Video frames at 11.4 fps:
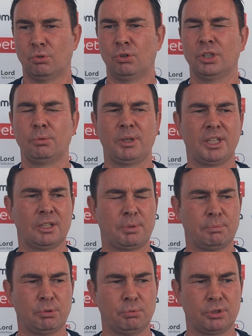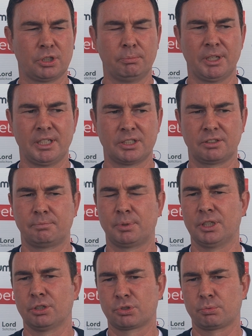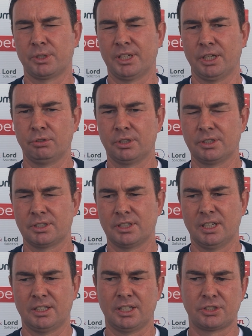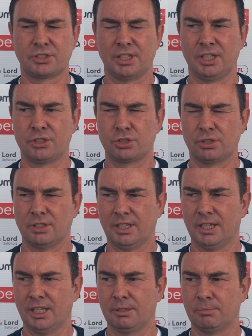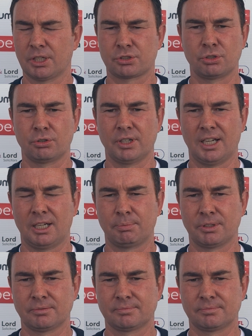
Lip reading: only way that people would come in is if players went out, and at this stage, that's not going to happen.